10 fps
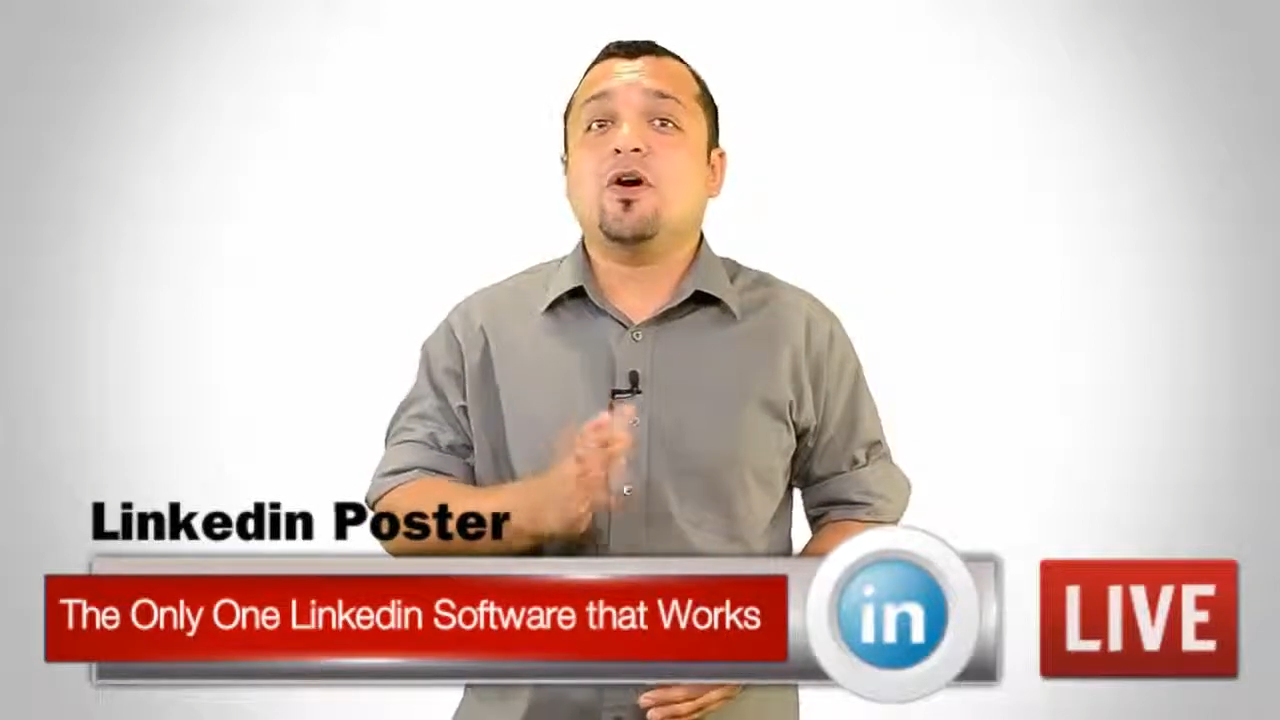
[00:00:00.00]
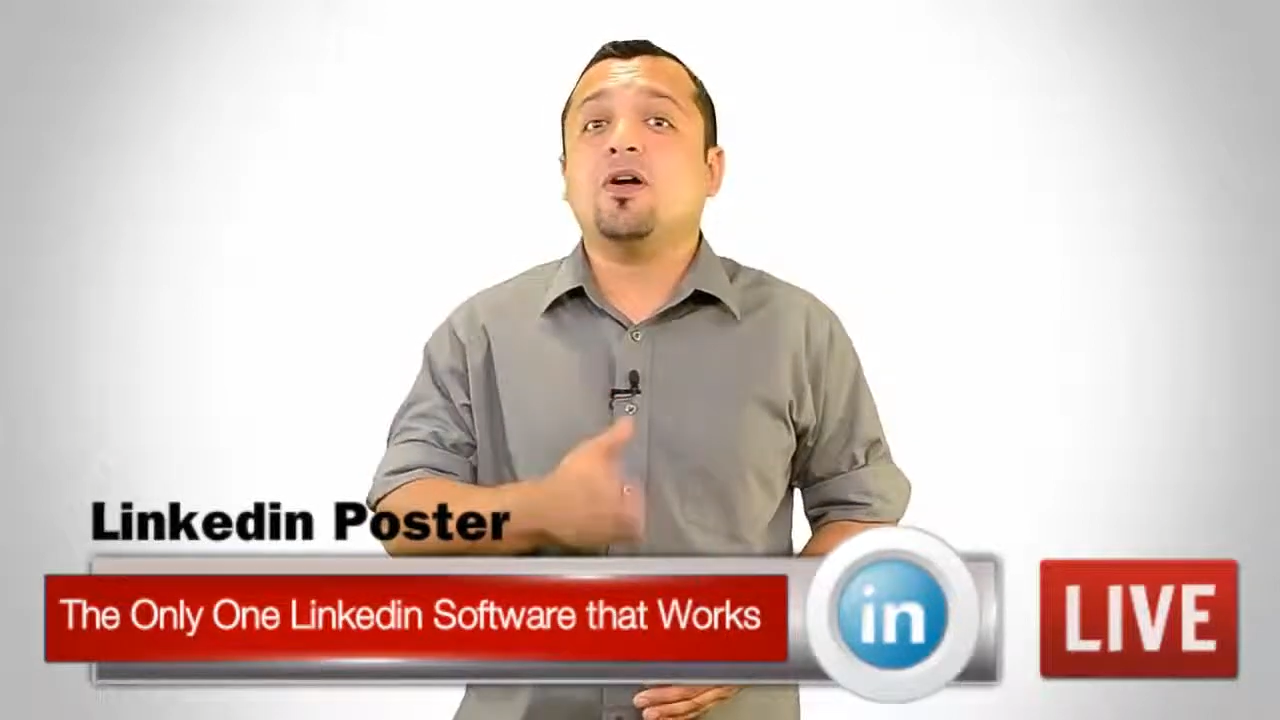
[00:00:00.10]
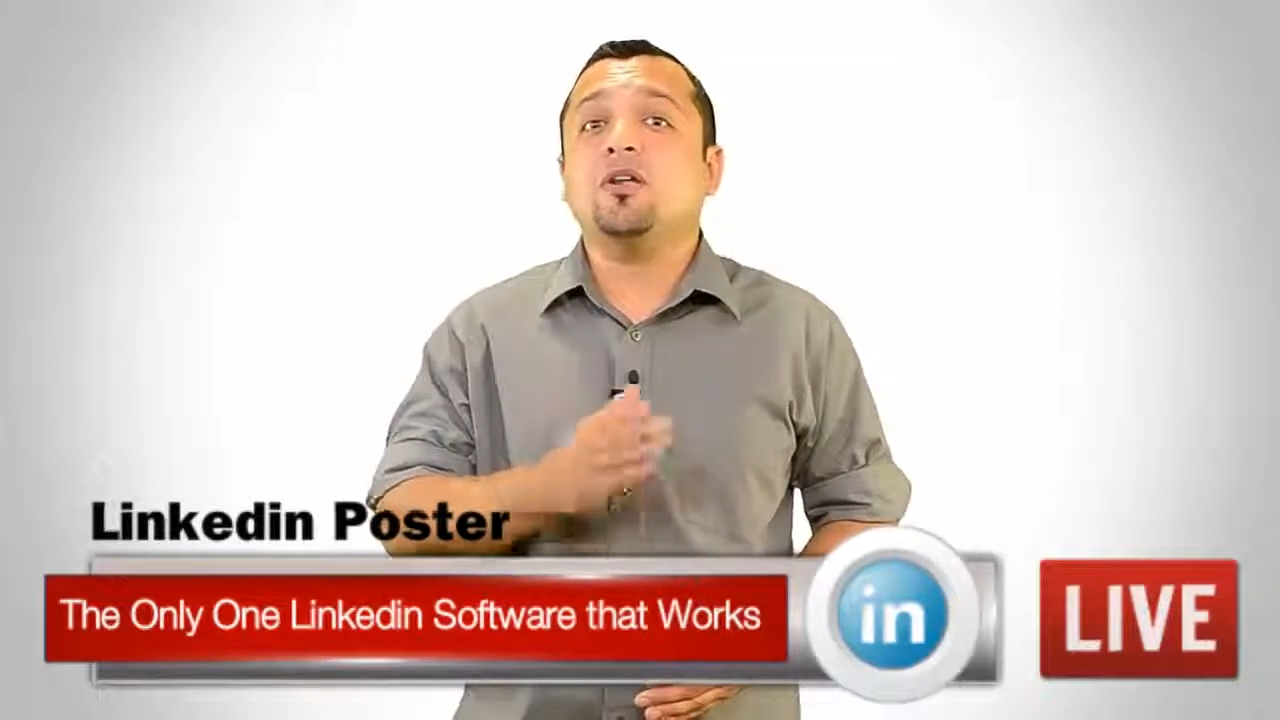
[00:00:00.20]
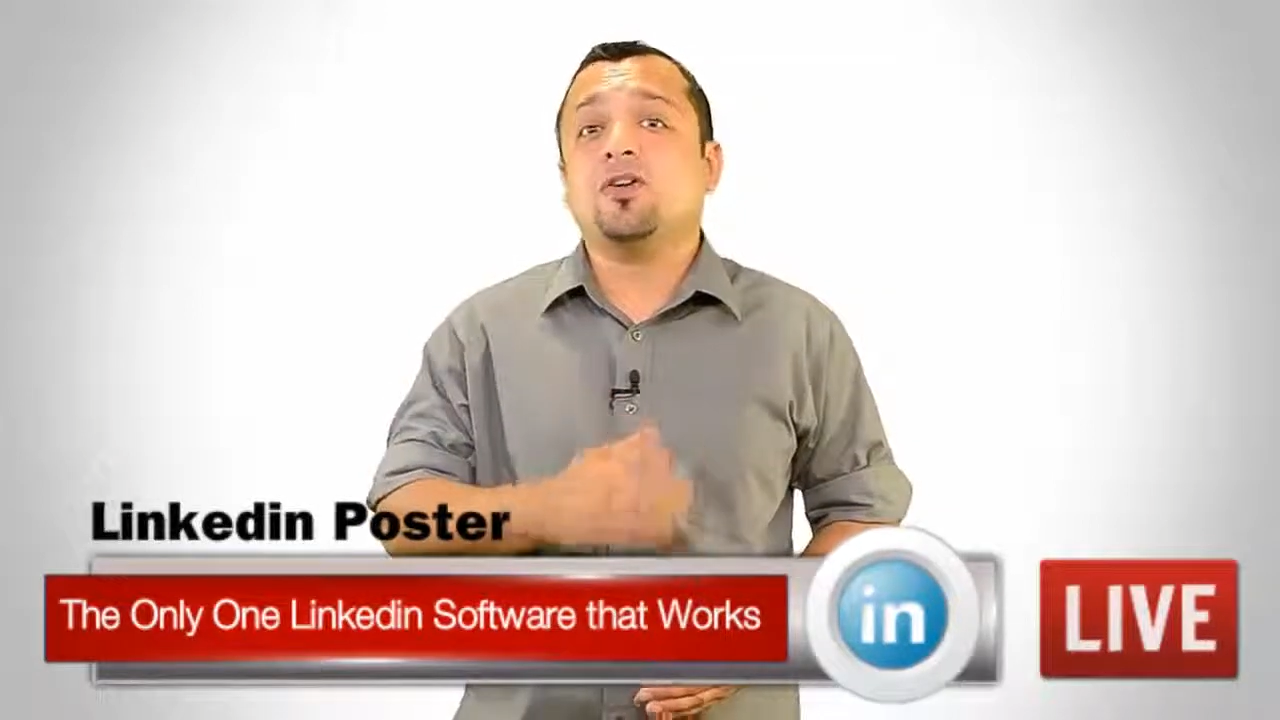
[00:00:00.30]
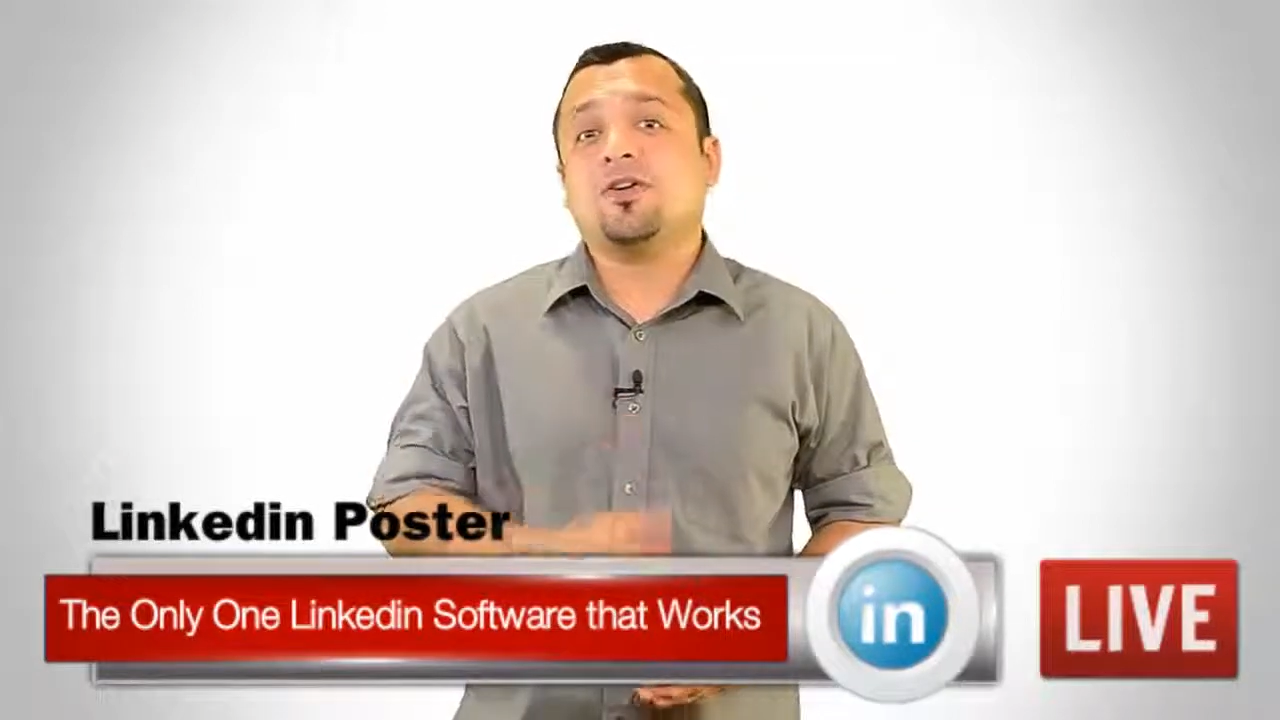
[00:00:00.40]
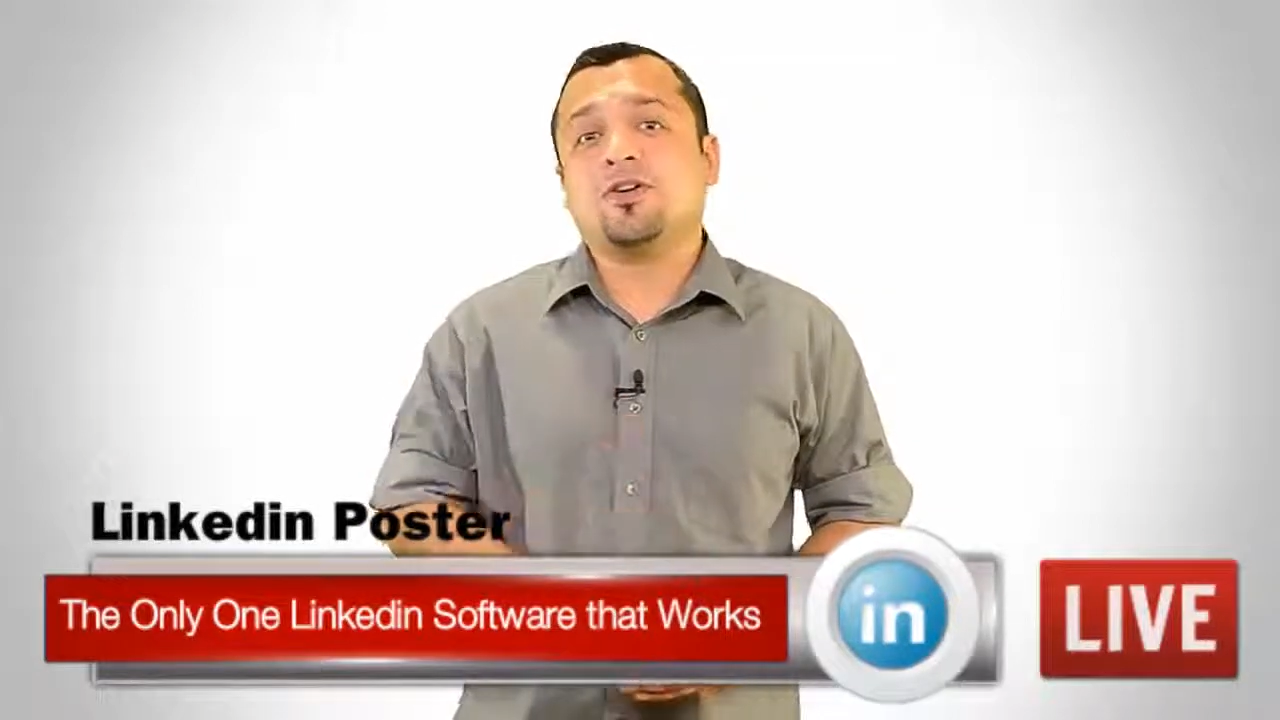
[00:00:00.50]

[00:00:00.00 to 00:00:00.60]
all your